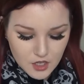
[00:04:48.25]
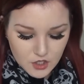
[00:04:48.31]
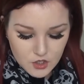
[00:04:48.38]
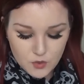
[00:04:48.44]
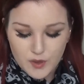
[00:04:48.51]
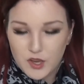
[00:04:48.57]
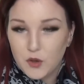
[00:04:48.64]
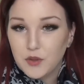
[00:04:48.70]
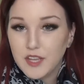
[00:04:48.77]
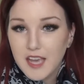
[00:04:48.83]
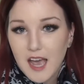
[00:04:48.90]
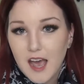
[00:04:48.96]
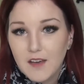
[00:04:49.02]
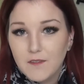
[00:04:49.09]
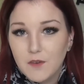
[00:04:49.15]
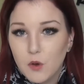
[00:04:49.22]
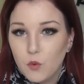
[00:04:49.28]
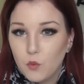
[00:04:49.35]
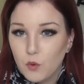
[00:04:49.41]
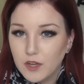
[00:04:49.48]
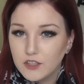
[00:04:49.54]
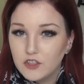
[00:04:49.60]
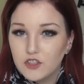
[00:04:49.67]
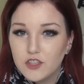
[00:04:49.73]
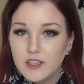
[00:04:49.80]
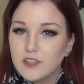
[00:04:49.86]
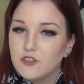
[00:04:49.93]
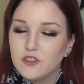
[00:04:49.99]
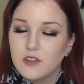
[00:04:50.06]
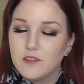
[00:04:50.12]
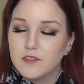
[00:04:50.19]
So I only have one
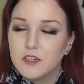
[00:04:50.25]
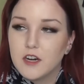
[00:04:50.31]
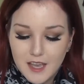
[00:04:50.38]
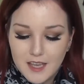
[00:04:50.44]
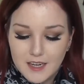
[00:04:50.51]
shade shifter,